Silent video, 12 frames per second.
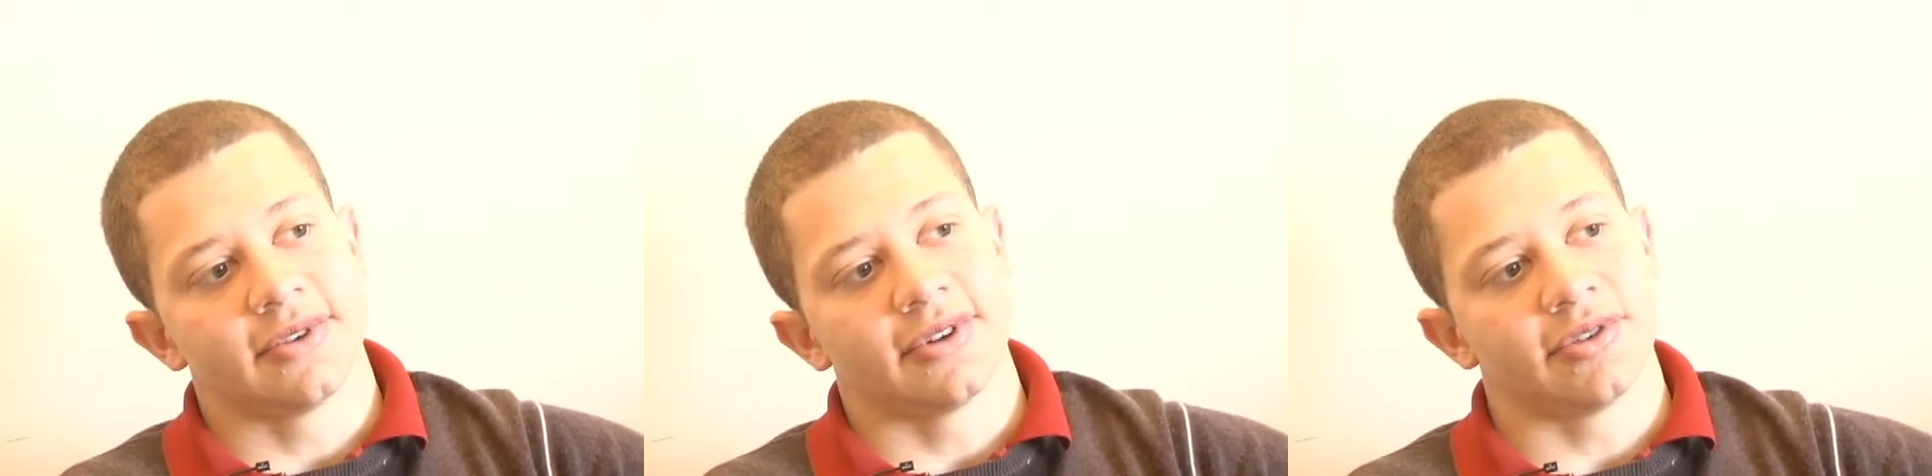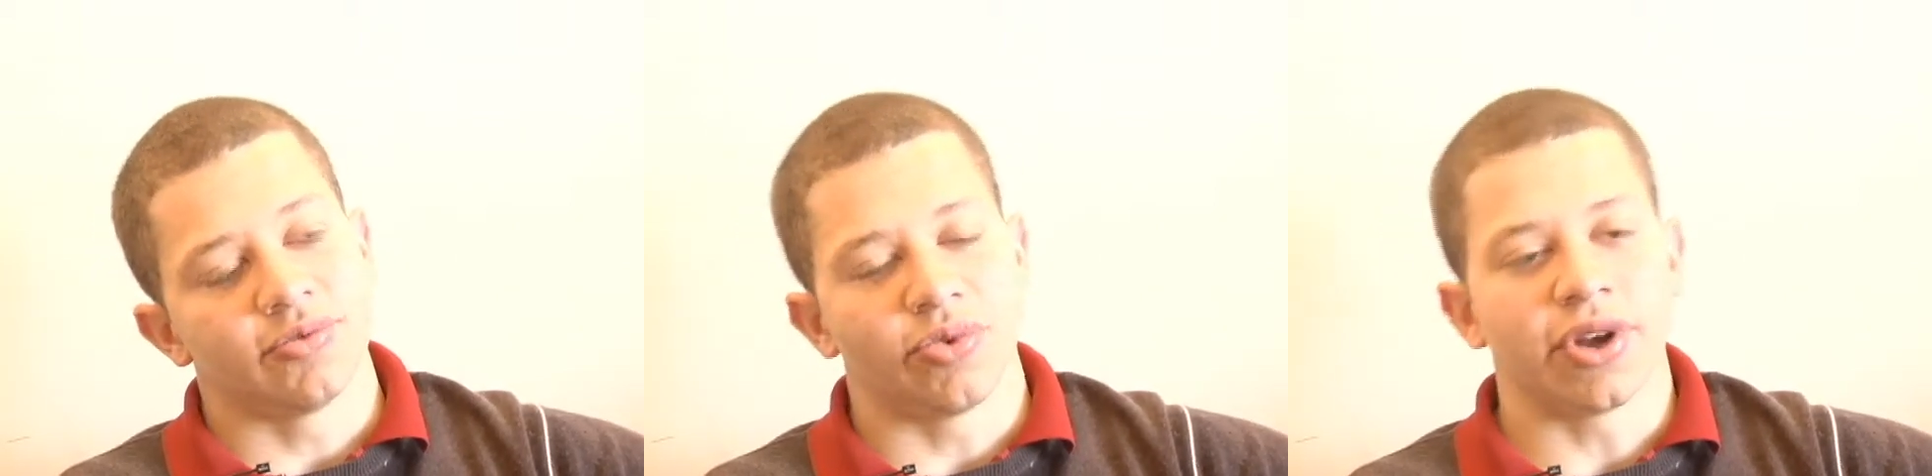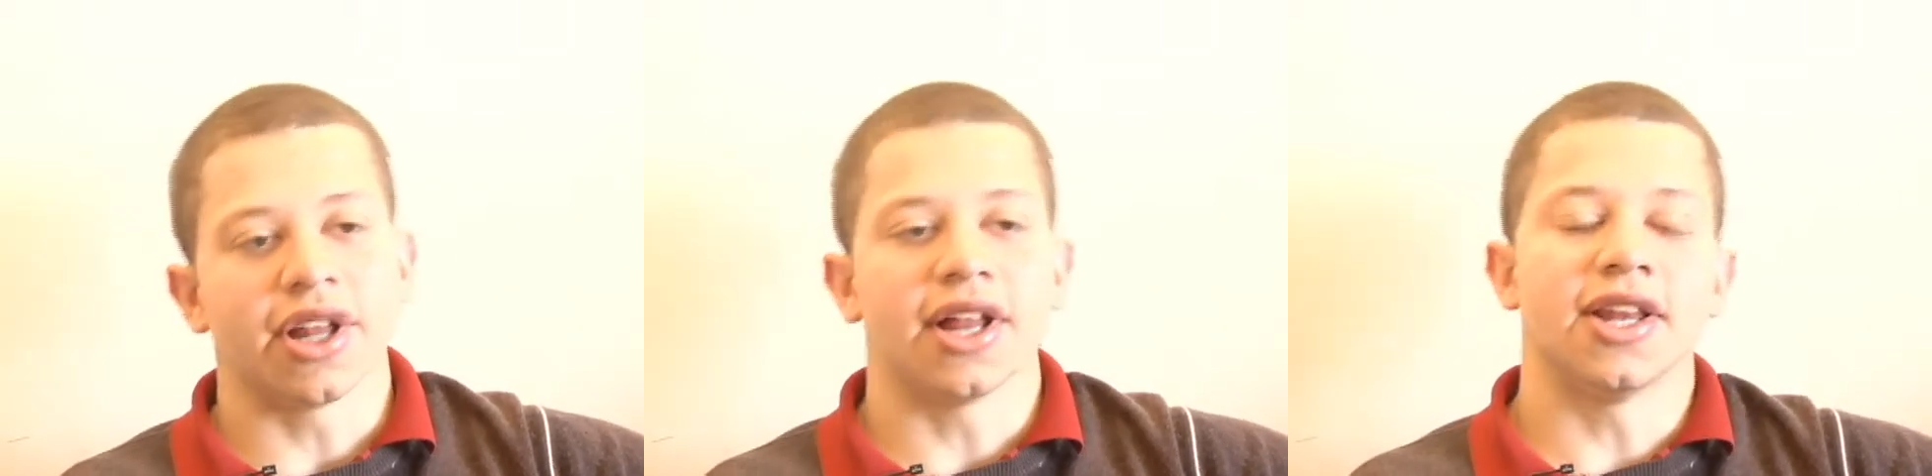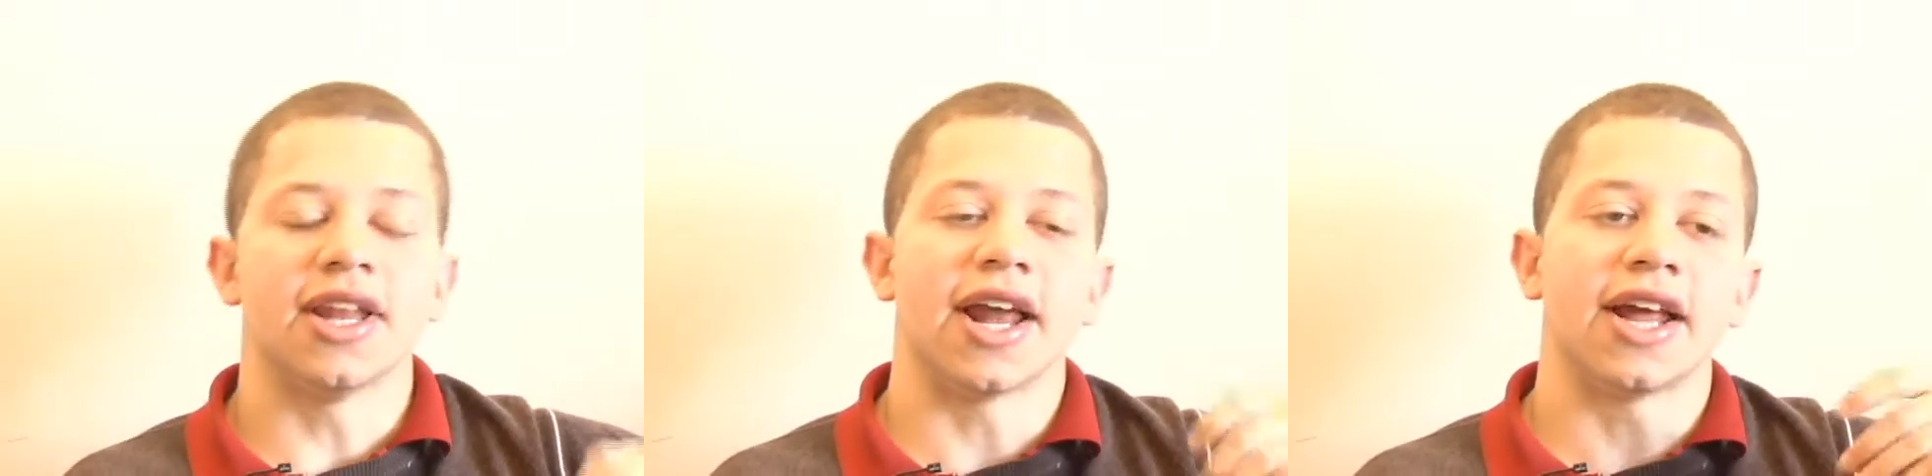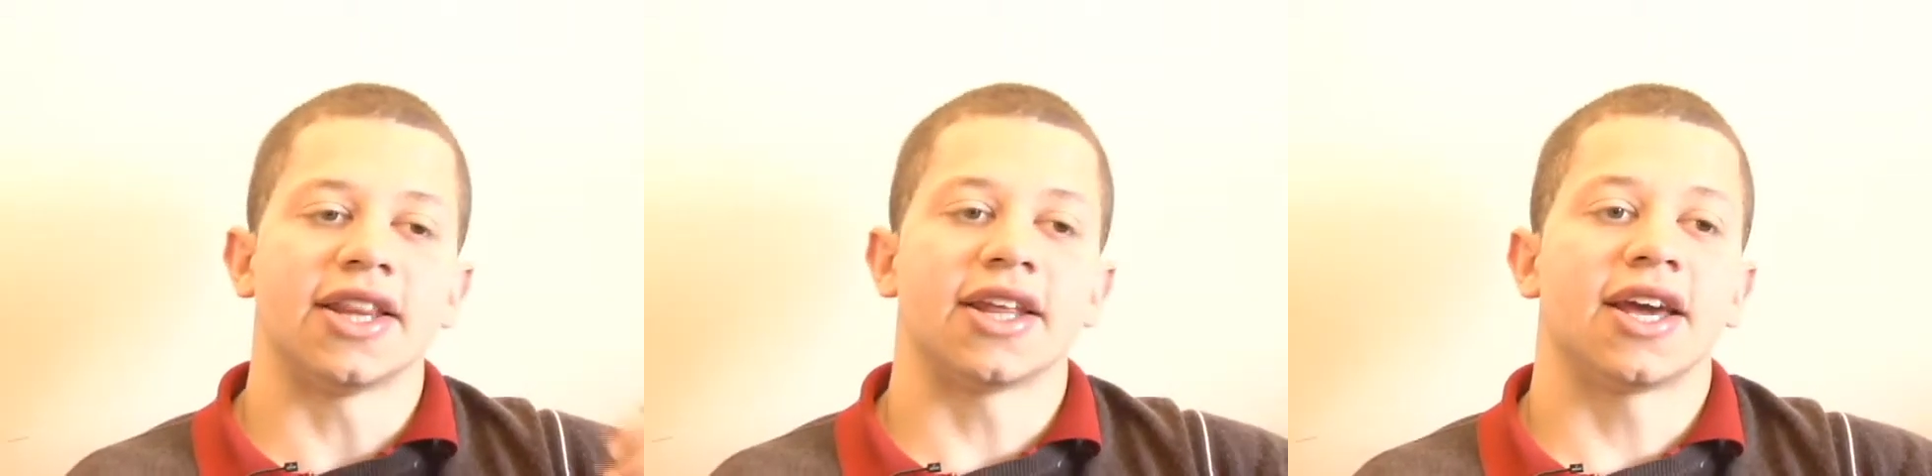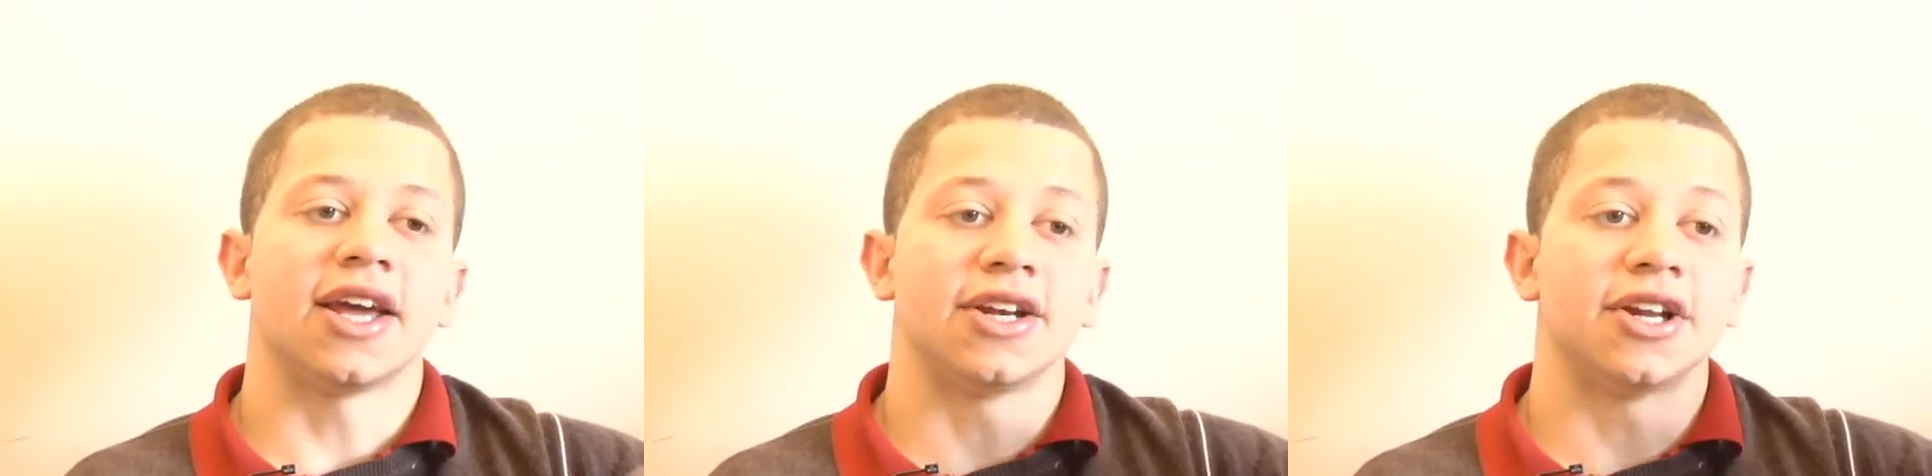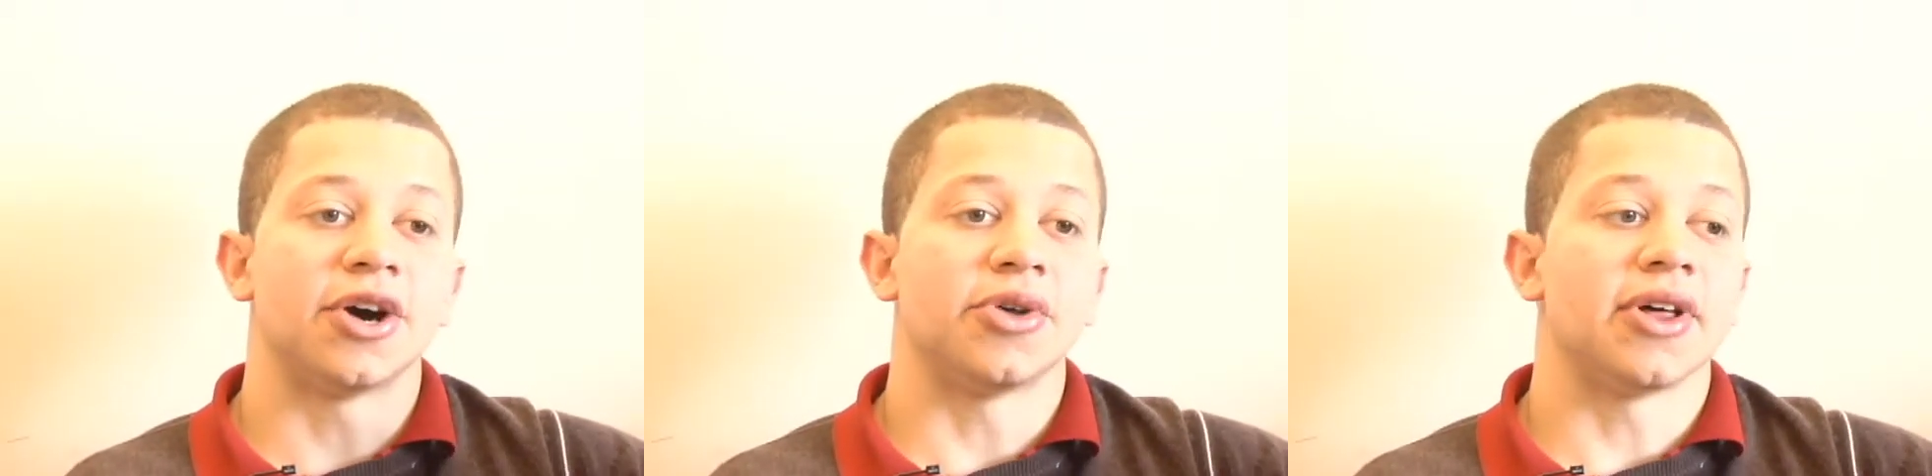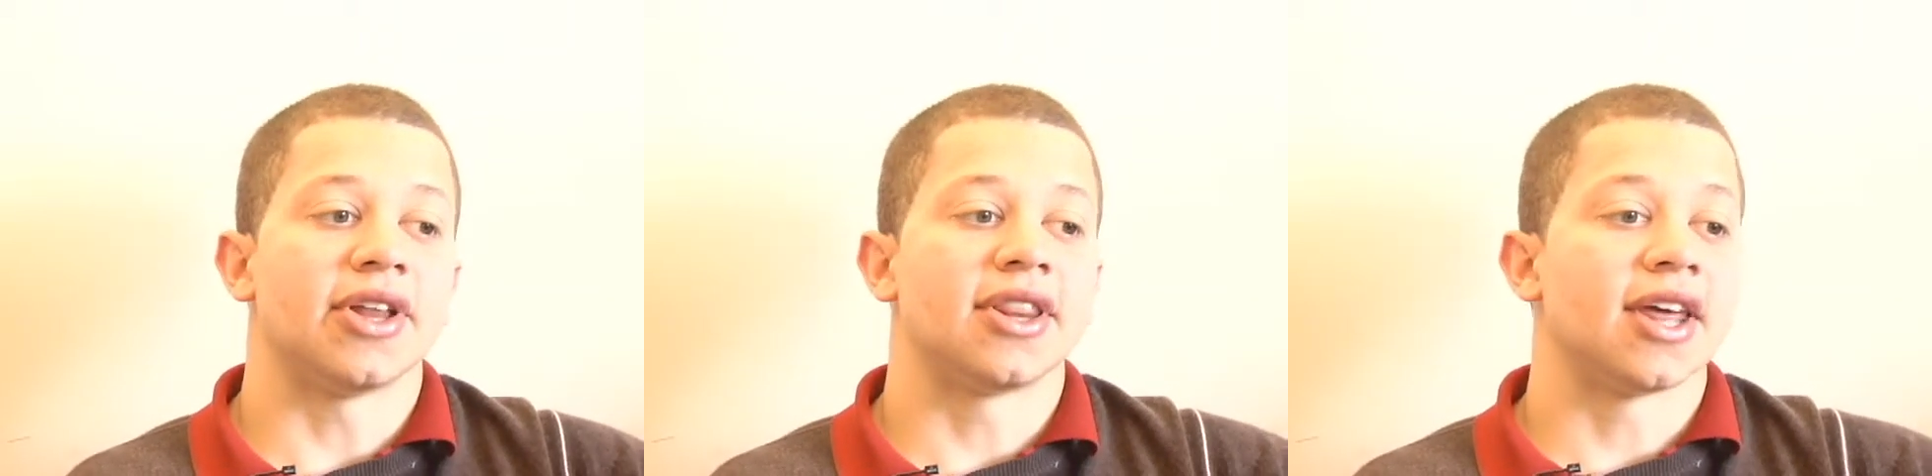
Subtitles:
really letting the kid know that